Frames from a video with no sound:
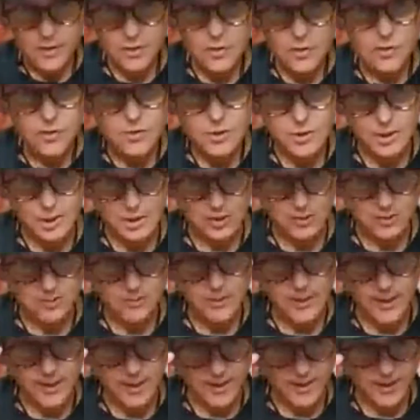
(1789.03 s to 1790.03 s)
Don't
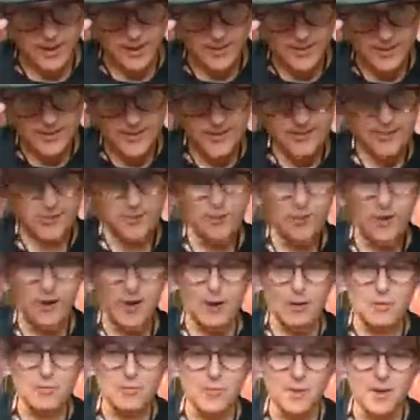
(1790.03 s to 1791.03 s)
ask how
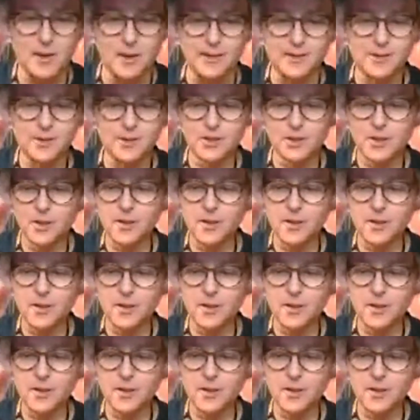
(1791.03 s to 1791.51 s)
much.